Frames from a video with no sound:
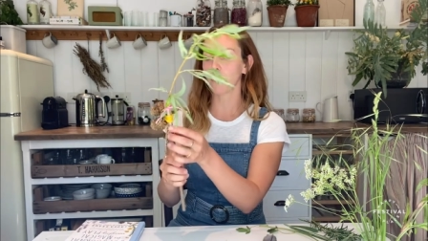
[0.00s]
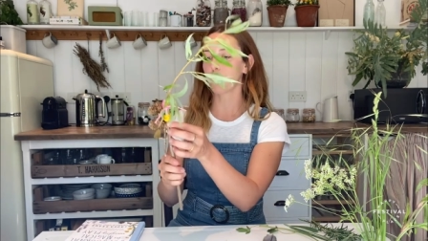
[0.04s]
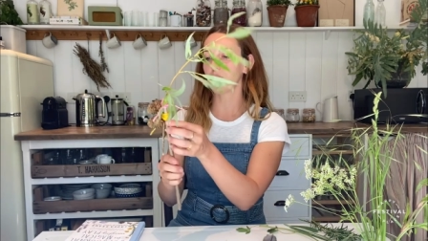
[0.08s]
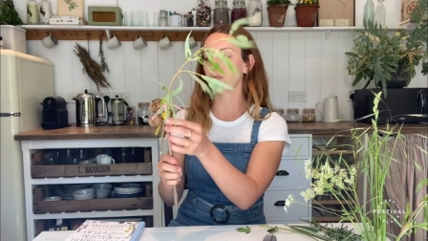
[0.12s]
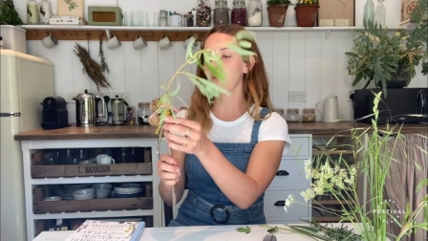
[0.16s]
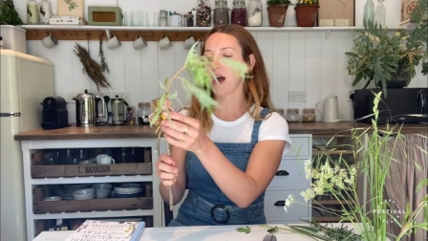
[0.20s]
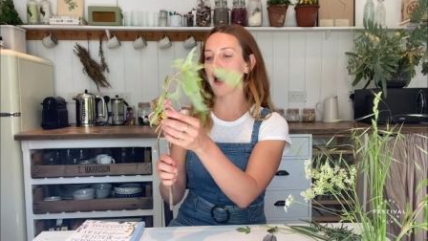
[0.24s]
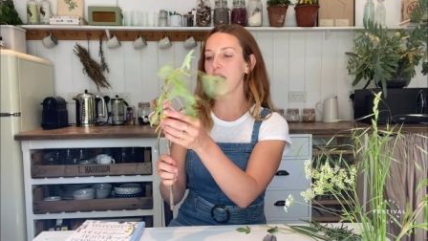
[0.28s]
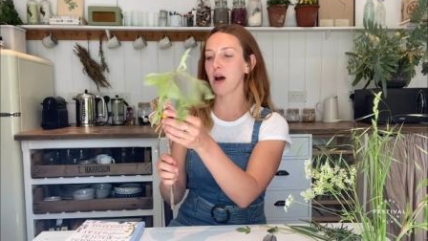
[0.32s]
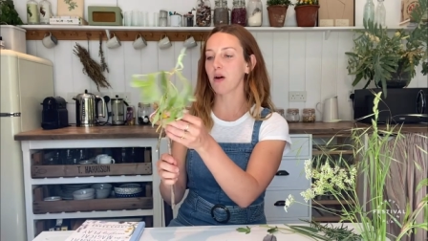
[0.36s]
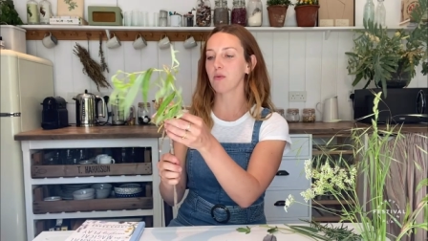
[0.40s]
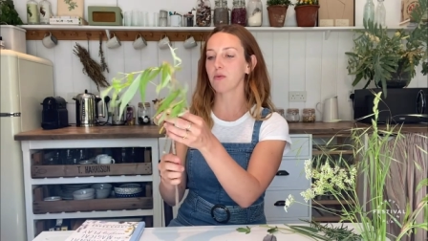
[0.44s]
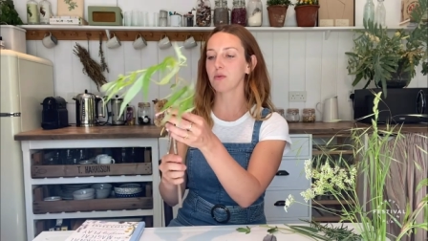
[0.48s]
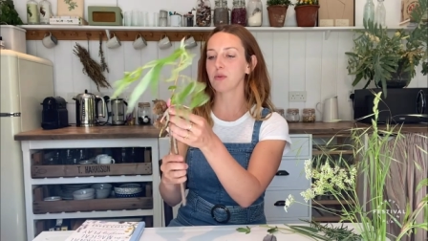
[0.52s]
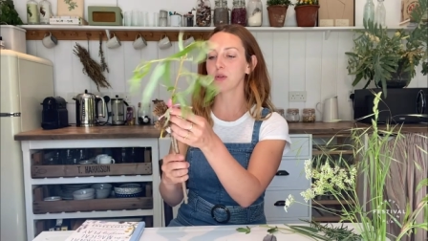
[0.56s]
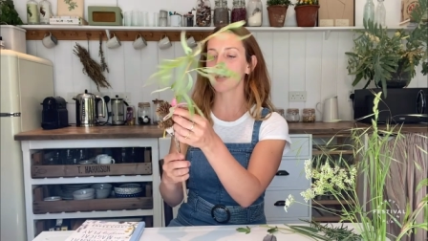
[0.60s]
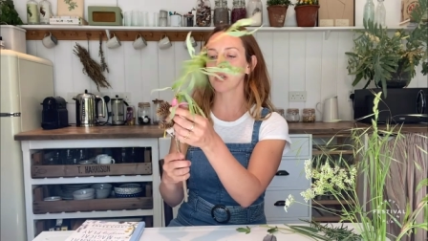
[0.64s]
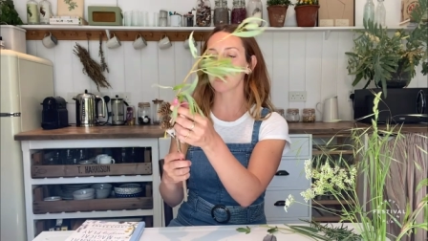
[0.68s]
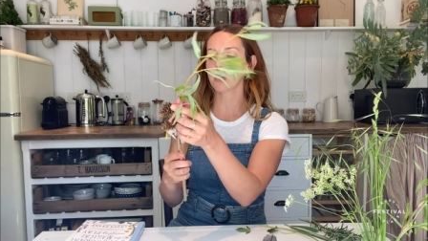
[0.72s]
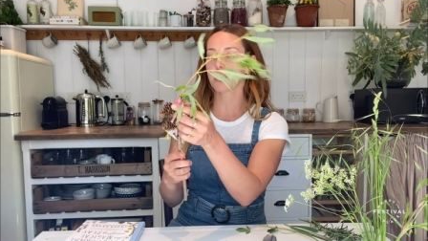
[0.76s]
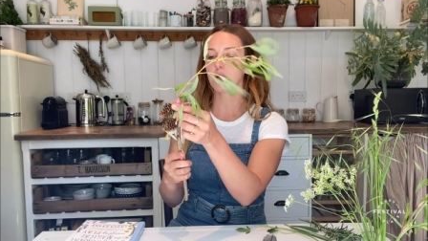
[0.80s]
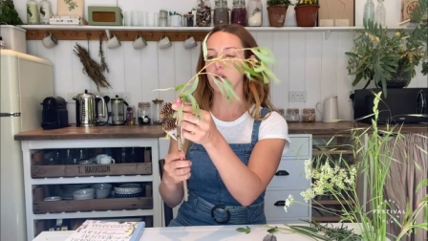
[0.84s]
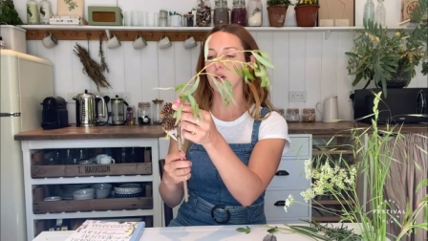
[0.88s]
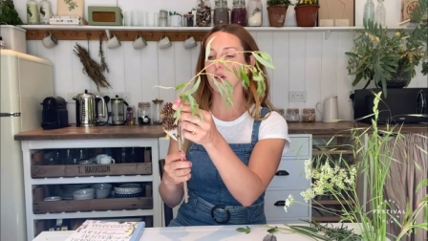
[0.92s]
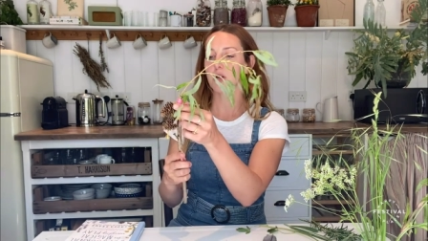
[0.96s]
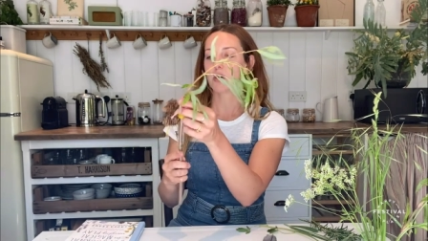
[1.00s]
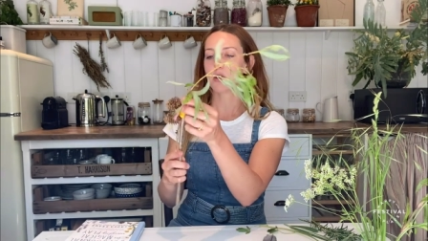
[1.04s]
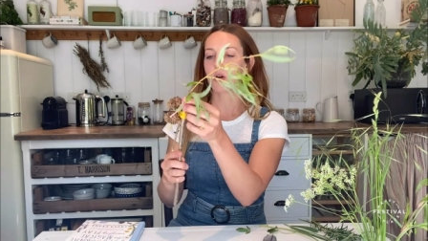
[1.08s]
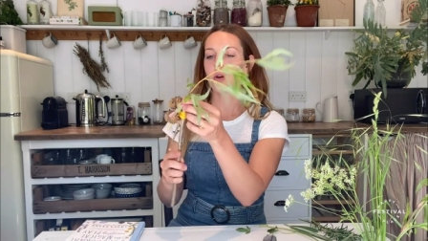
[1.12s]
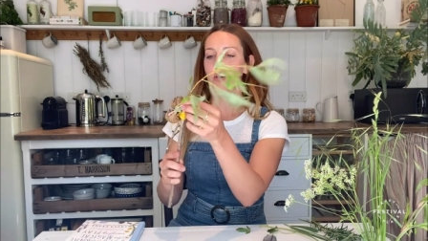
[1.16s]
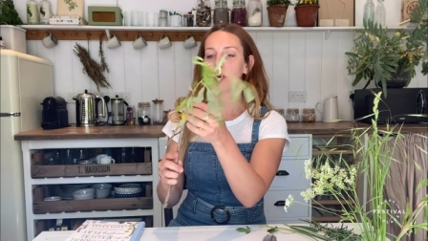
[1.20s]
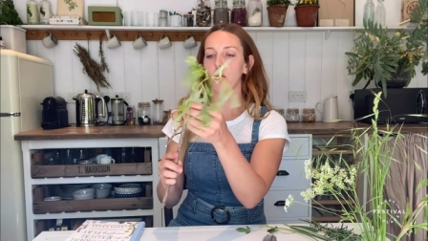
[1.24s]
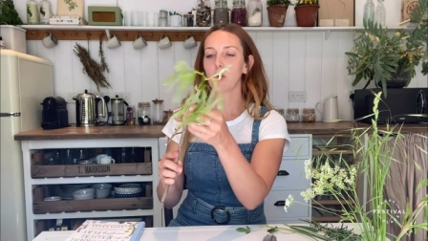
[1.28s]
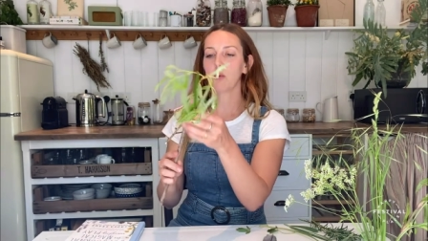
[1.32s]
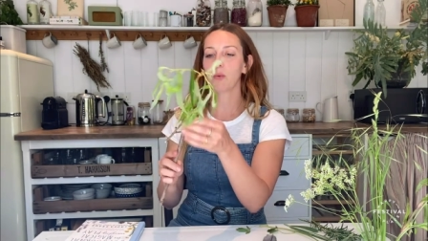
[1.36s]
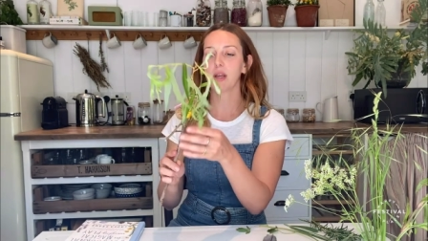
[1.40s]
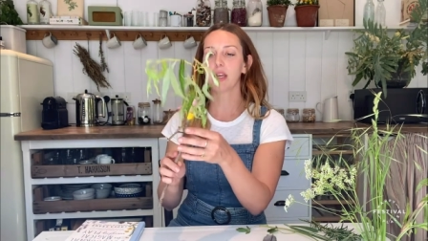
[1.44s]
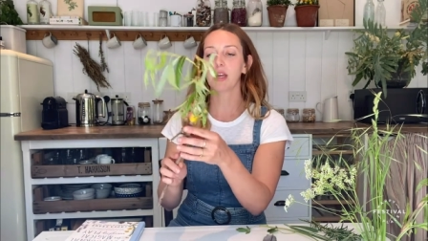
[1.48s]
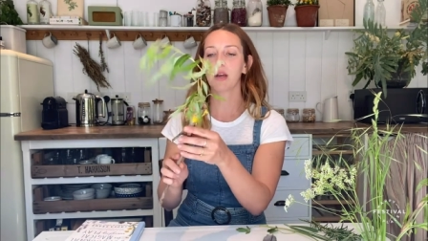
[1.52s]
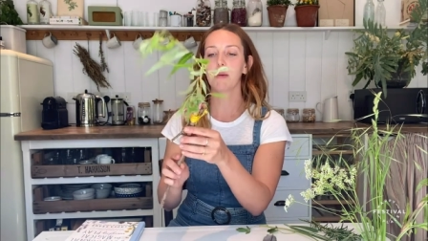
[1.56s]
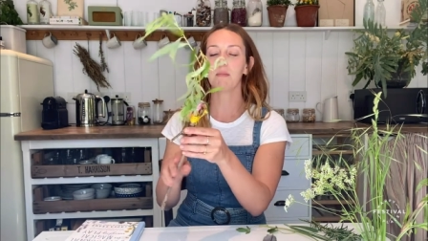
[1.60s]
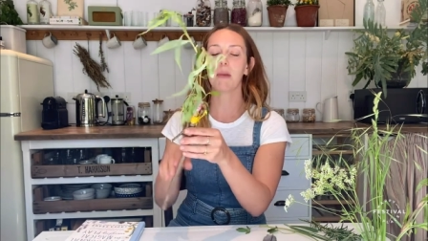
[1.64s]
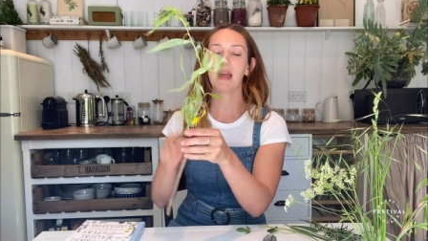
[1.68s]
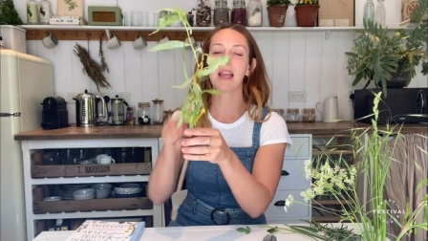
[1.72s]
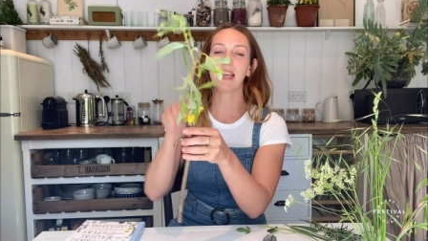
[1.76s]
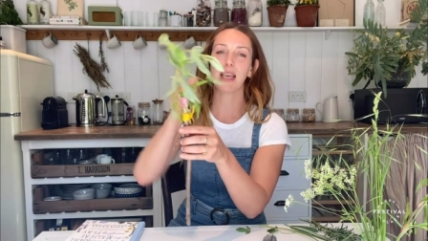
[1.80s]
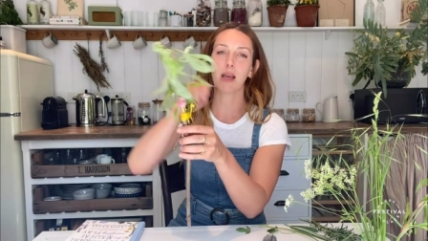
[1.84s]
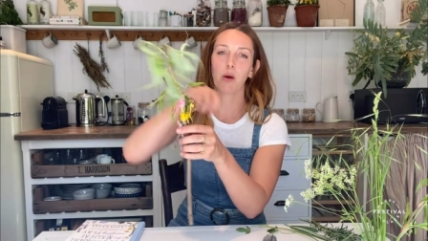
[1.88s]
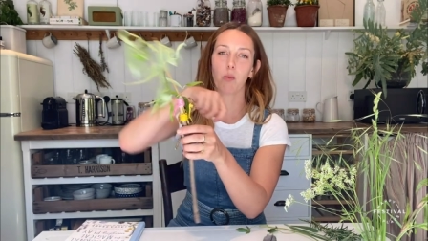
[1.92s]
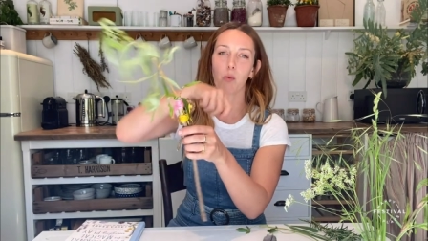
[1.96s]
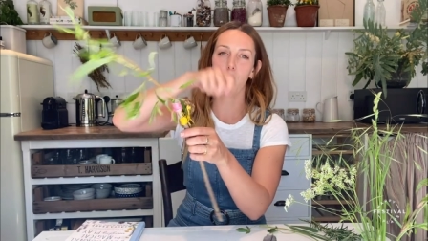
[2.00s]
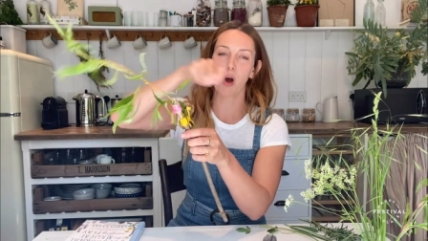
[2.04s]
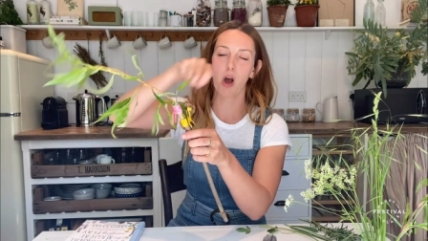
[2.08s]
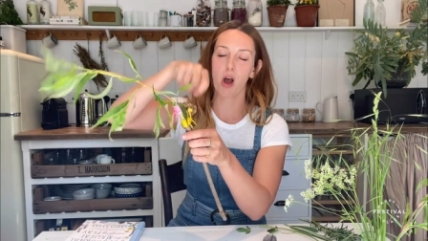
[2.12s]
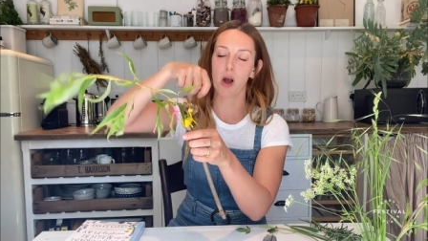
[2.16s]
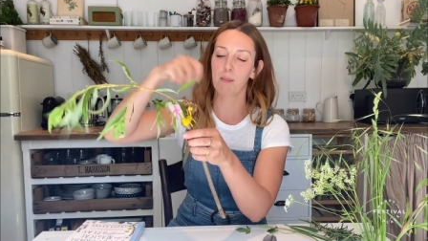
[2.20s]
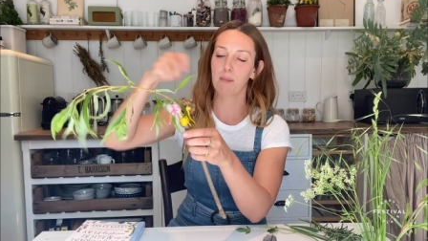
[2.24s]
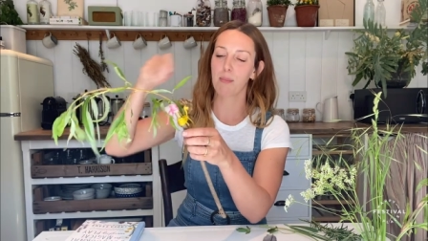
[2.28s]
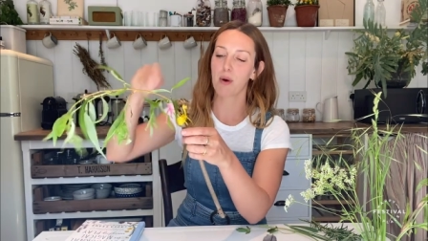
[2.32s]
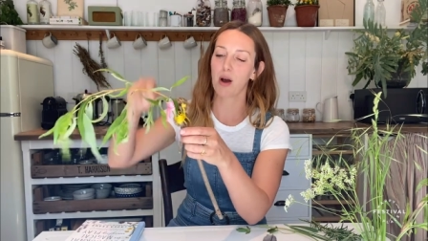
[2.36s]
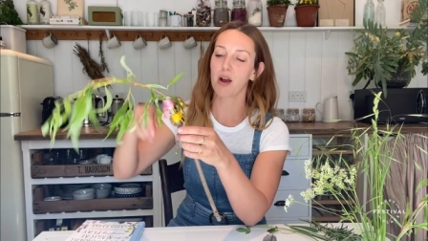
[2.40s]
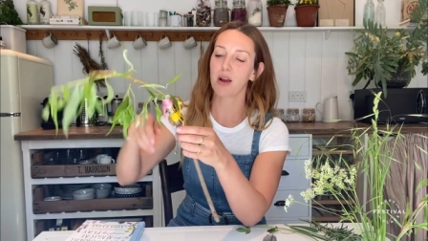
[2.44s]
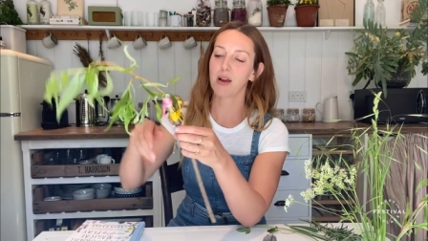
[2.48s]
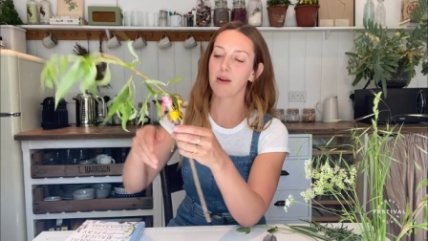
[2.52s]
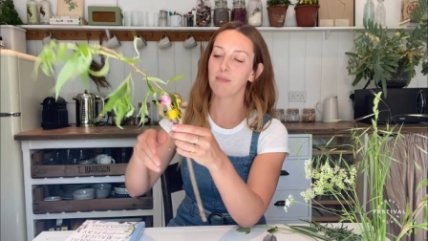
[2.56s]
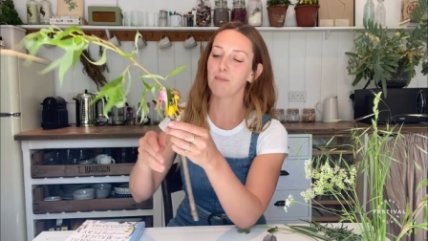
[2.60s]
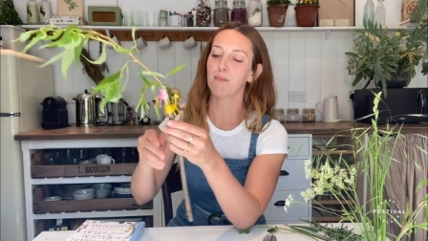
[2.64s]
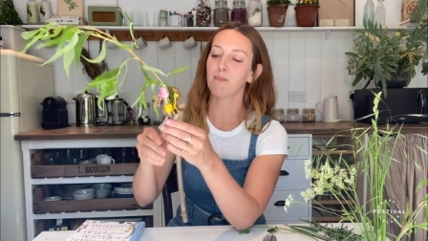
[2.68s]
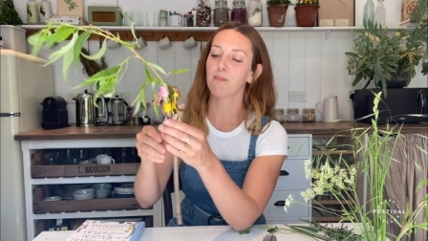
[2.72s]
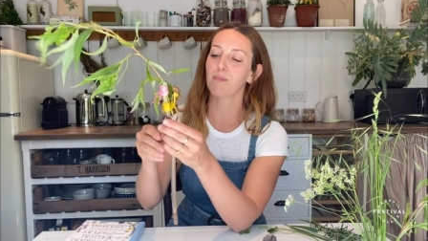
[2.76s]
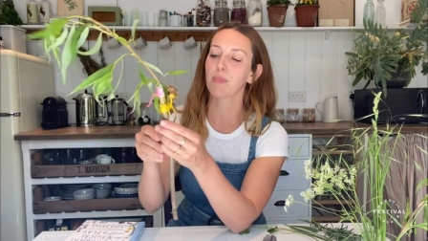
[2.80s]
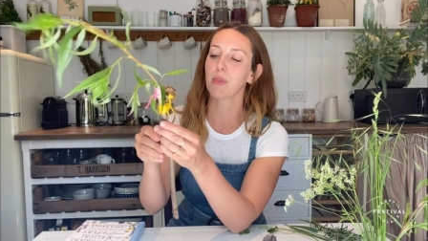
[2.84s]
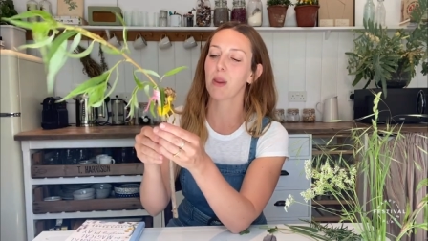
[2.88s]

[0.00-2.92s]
or found, or we can make it work by